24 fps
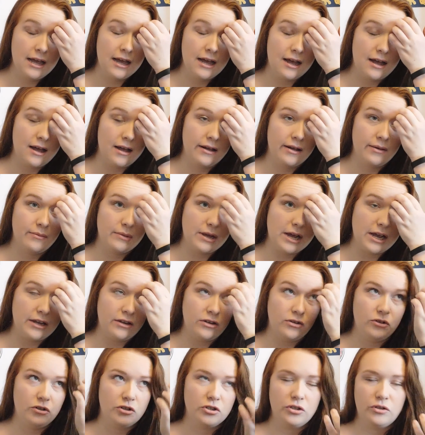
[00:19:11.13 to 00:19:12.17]
I
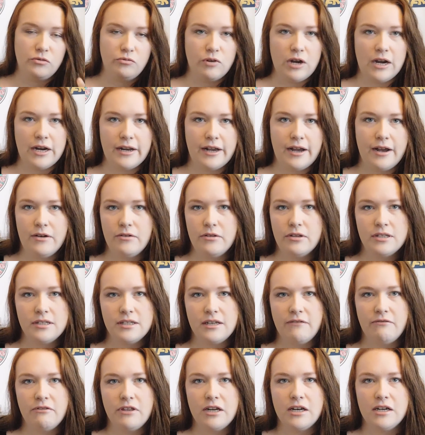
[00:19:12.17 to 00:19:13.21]
usually write out the
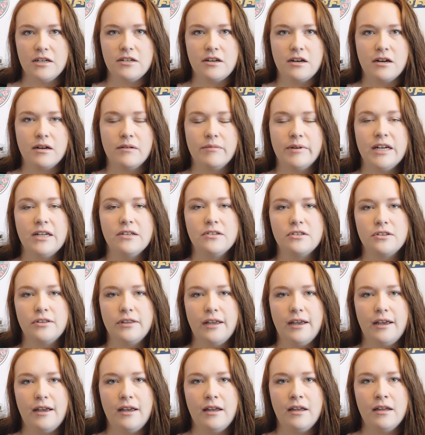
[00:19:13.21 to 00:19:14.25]
stuff that I talk about so
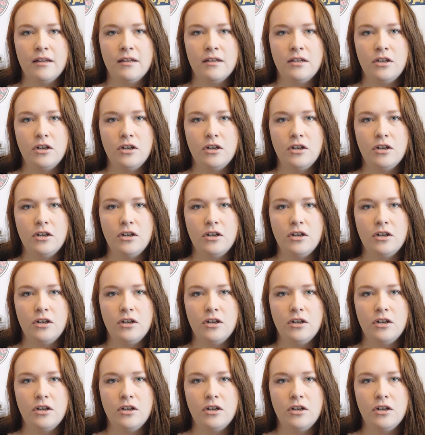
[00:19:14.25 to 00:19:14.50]
that,